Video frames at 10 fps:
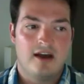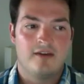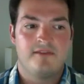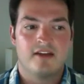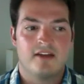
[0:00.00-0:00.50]

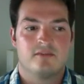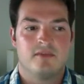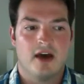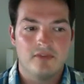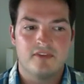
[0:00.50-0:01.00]
i found
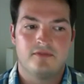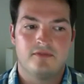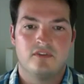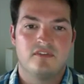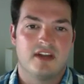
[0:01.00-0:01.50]
some healthy
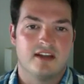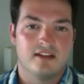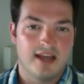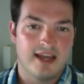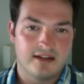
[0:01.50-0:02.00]
foods that i
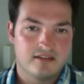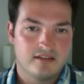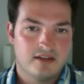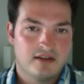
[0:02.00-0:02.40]
liked